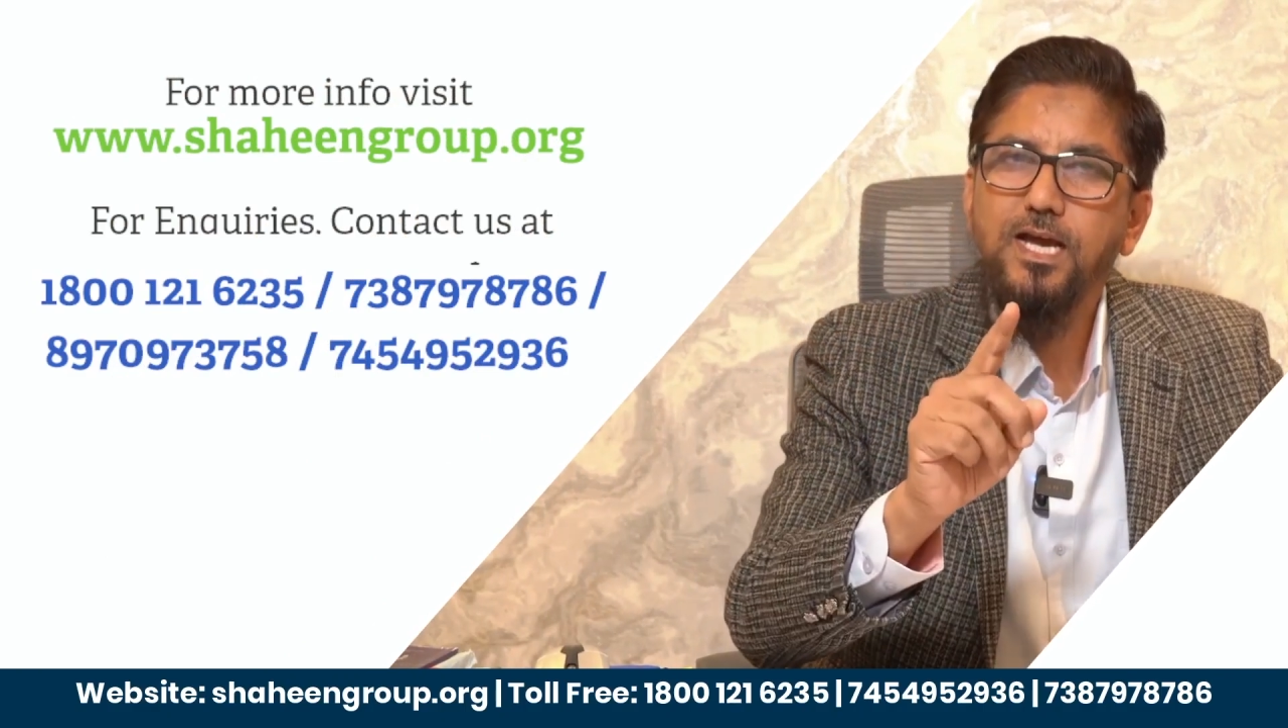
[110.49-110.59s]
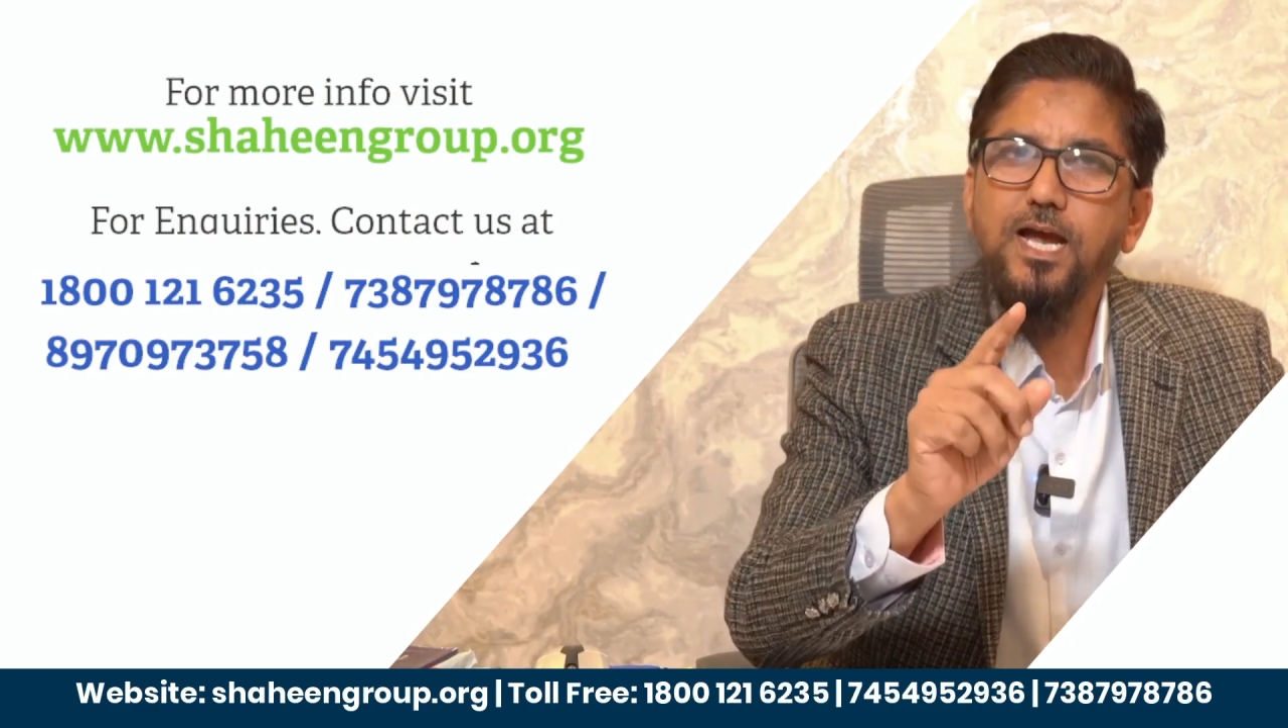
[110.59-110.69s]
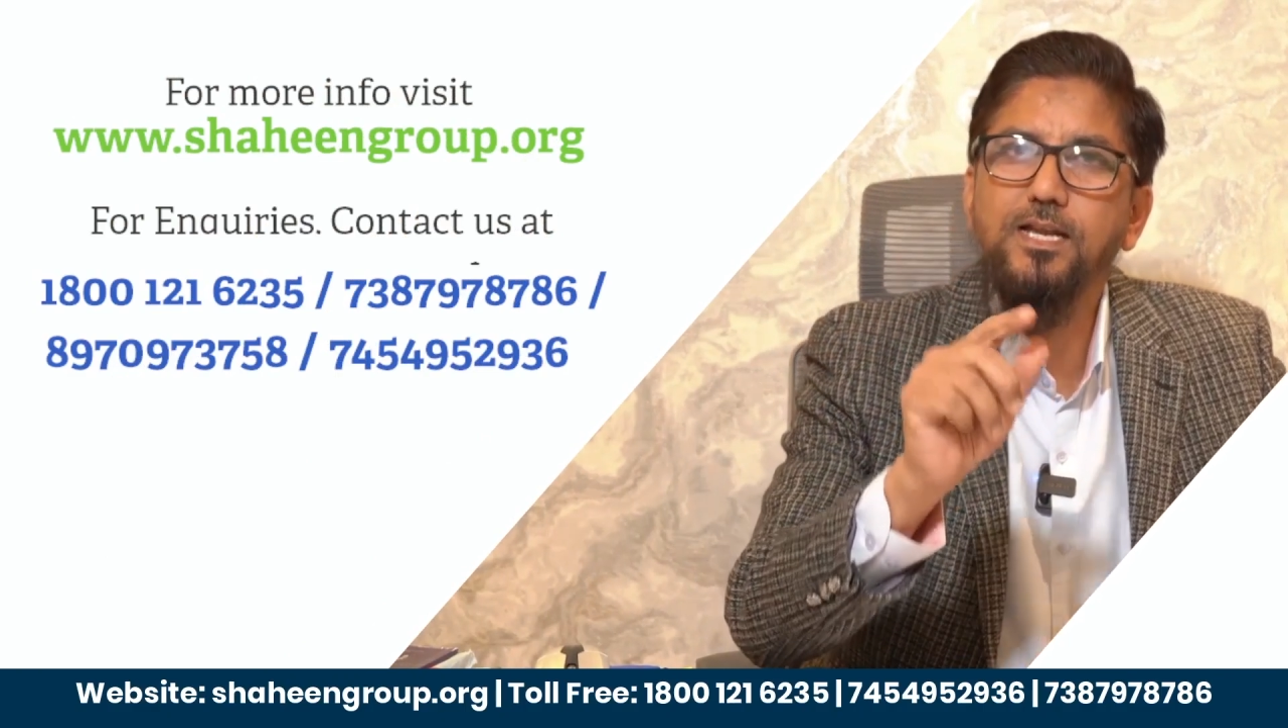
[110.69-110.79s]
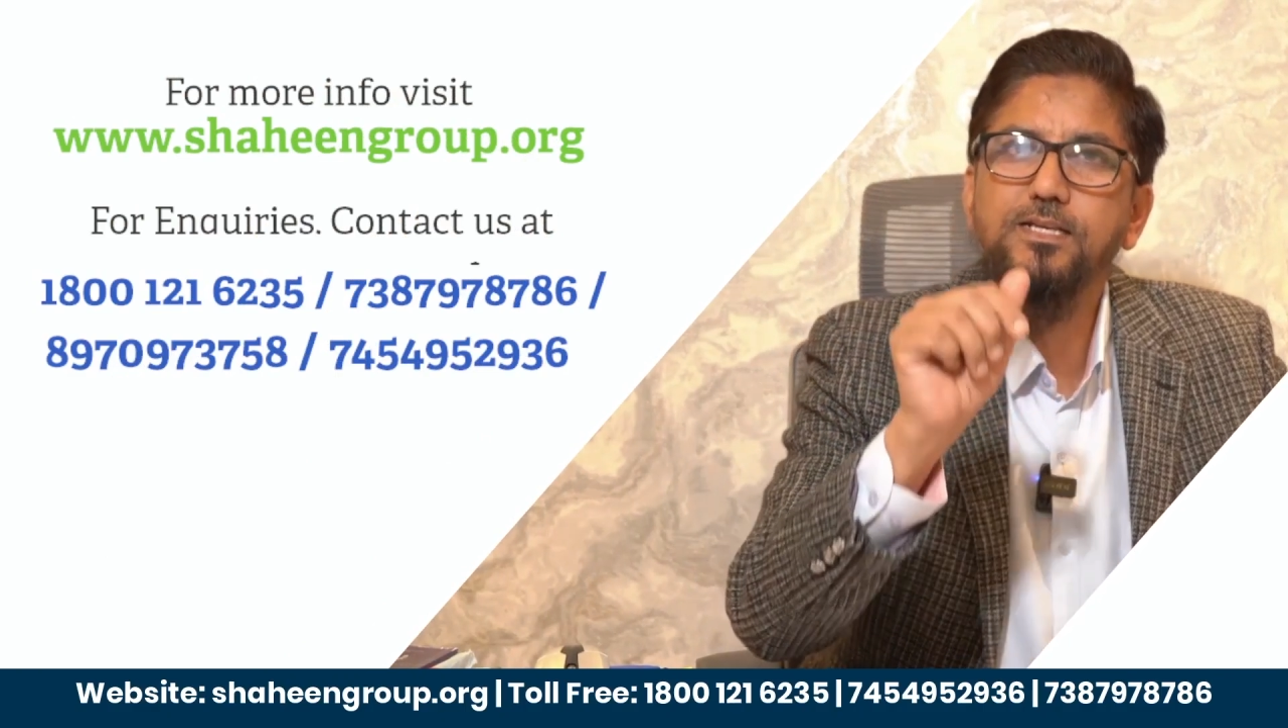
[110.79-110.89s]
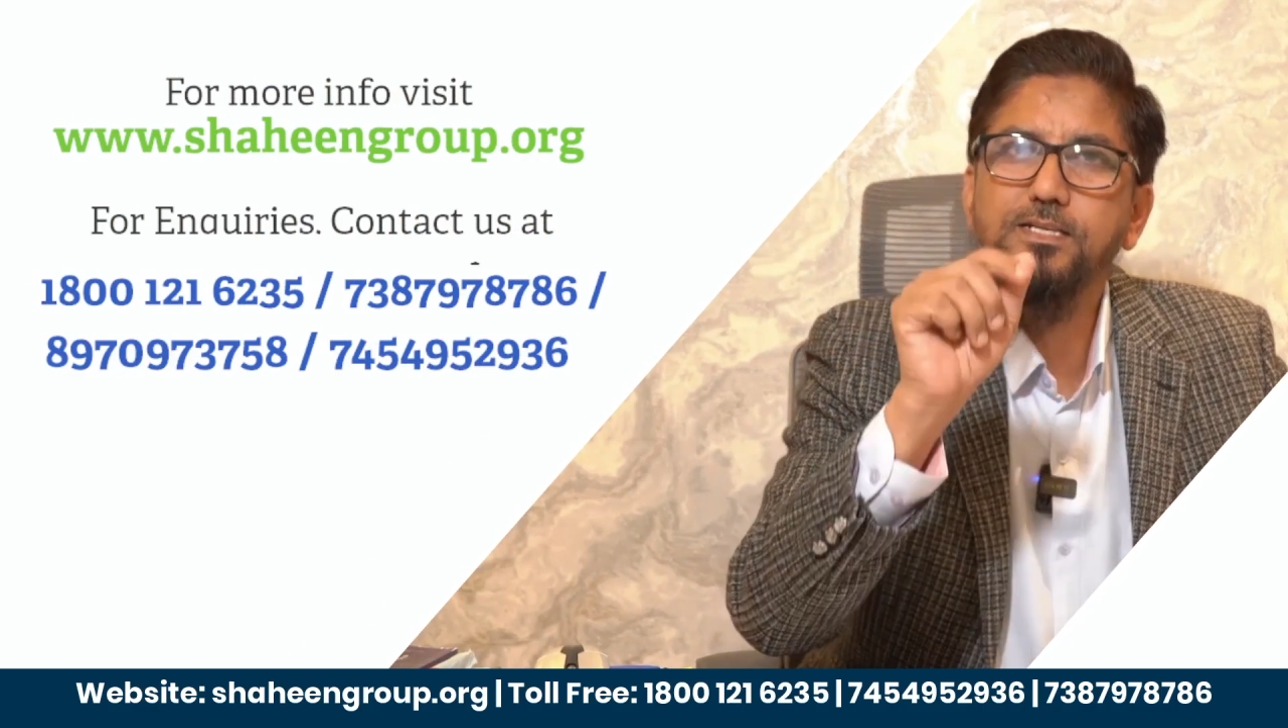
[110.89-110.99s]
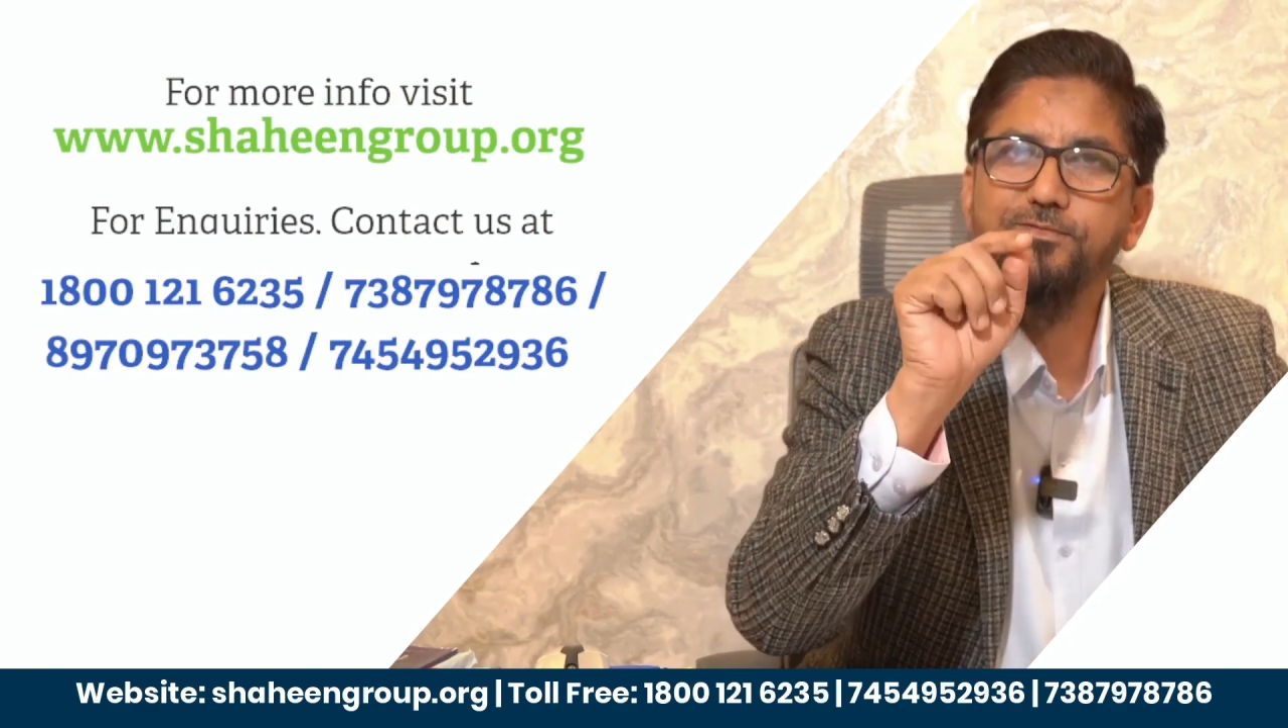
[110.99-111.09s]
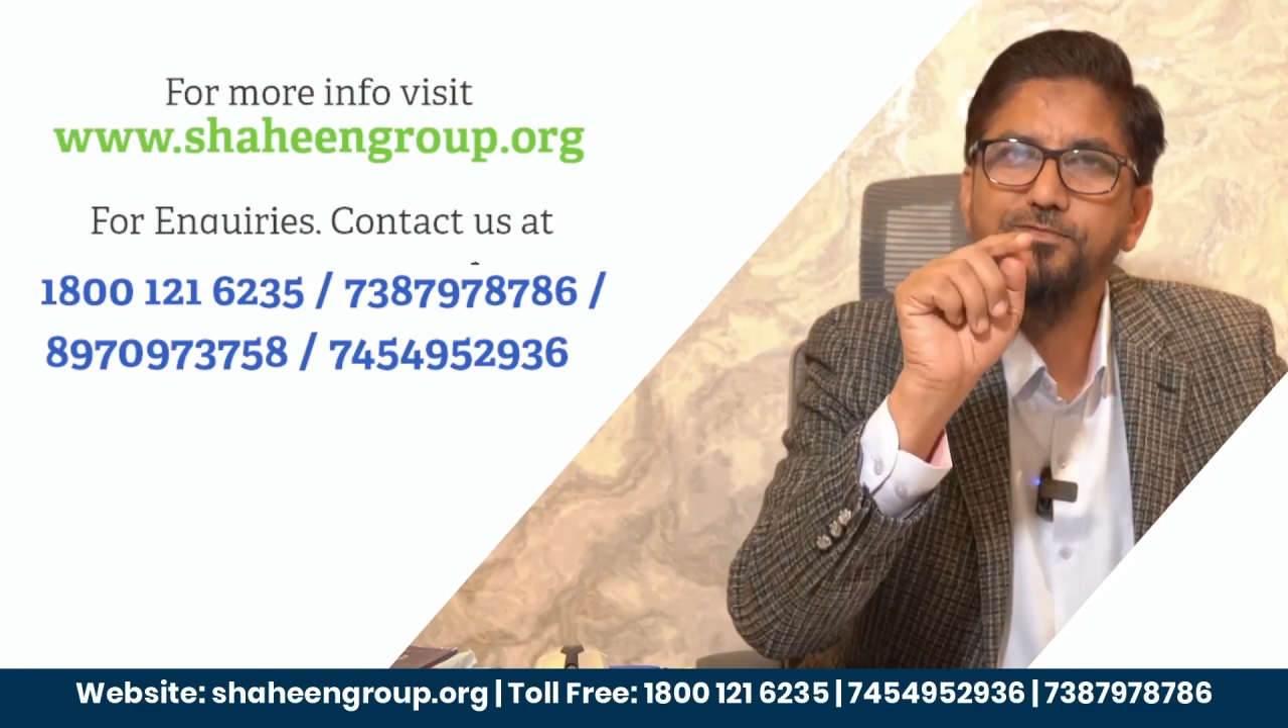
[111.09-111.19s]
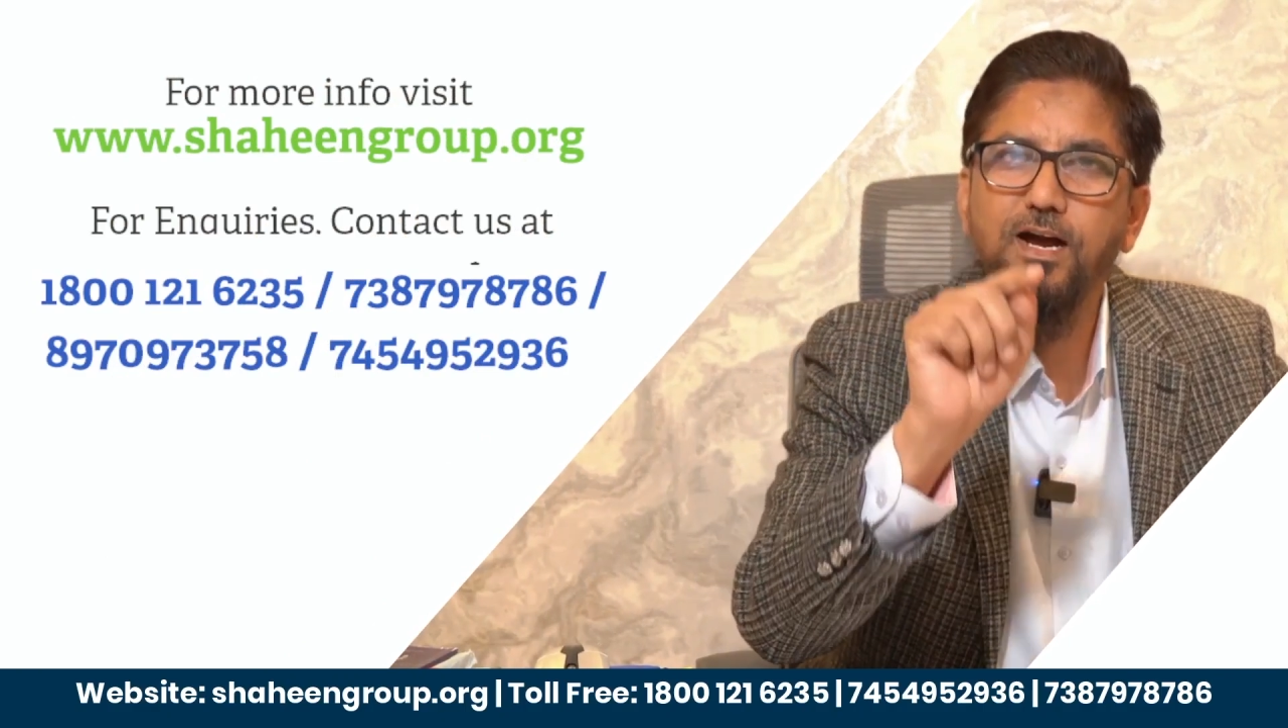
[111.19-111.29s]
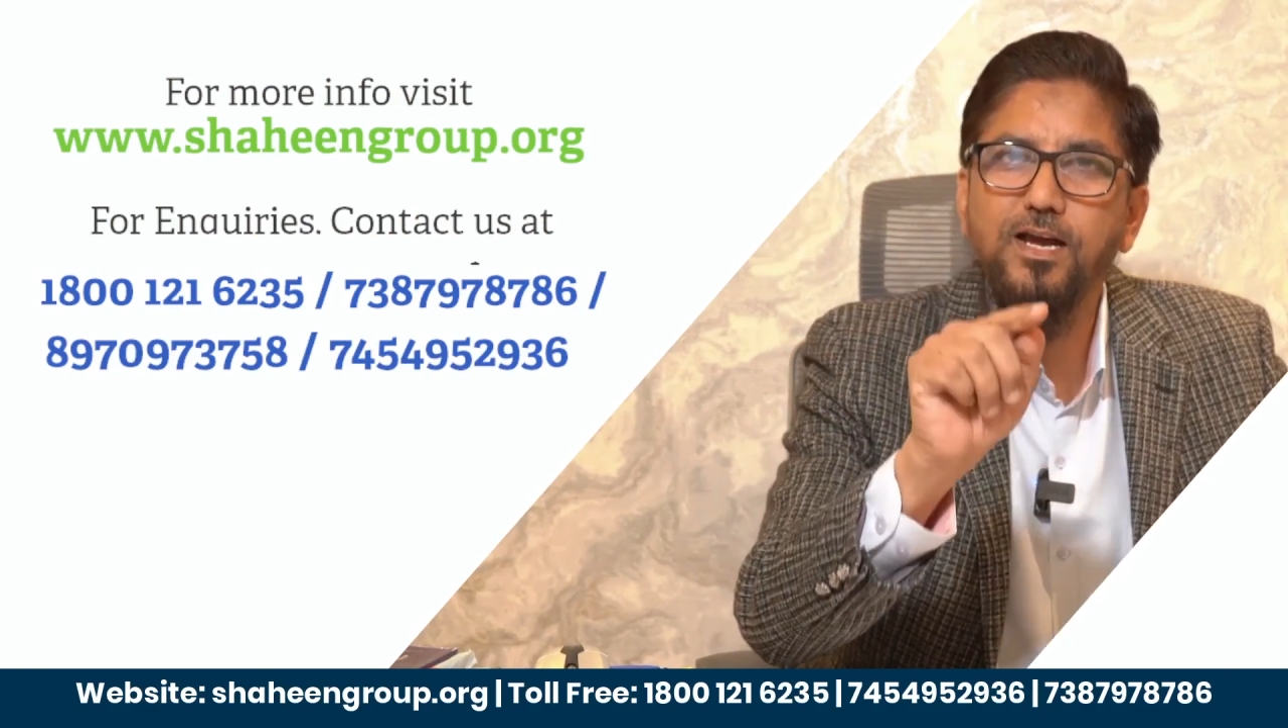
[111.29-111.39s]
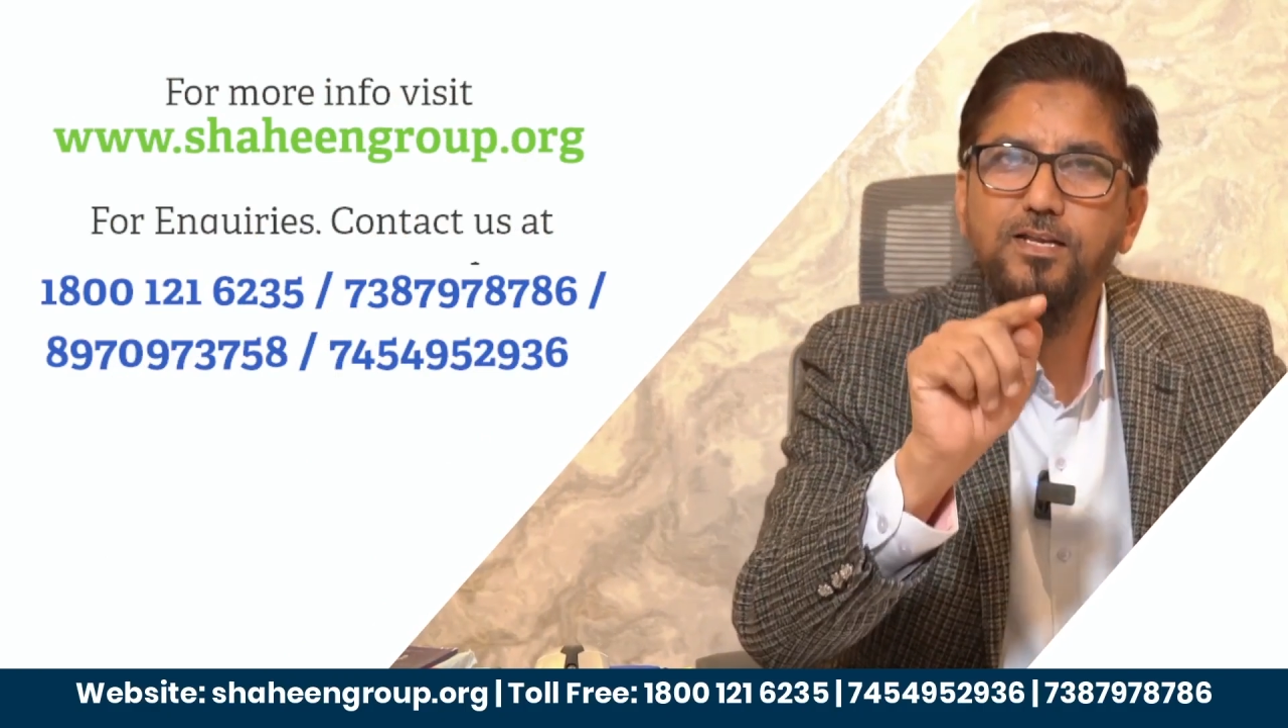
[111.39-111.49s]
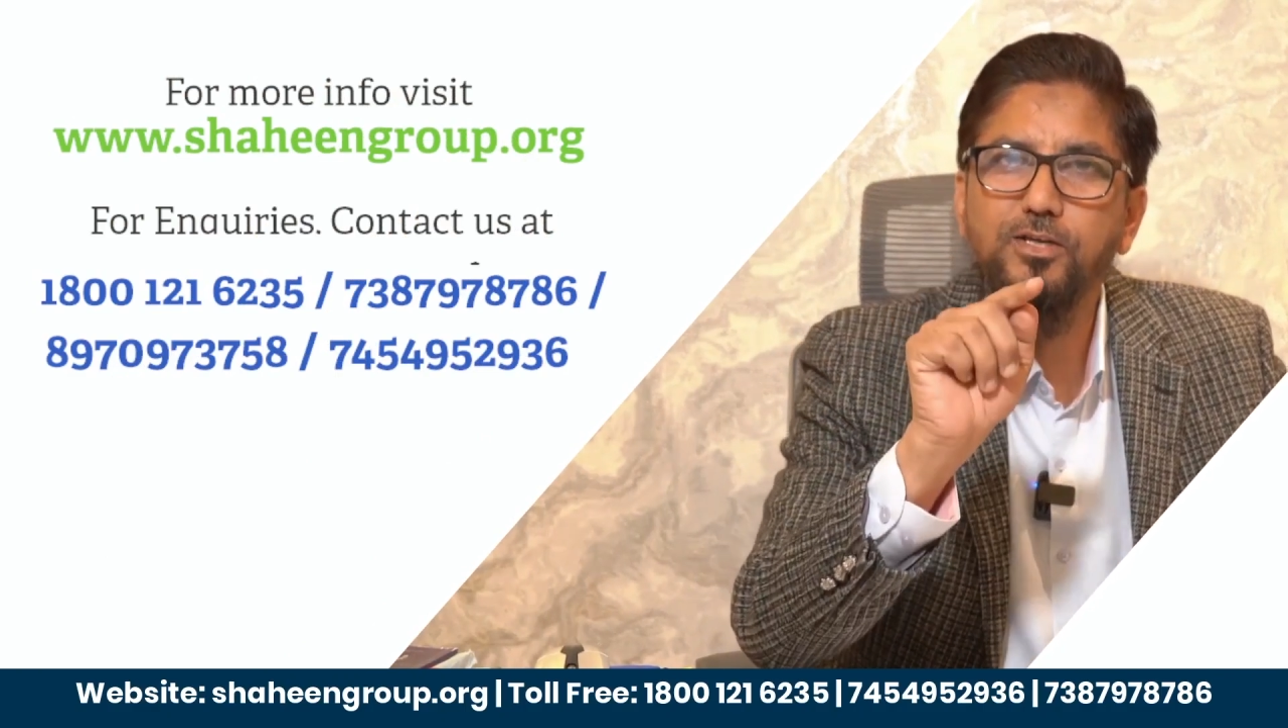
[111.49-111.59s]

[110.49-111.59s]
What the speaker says: and define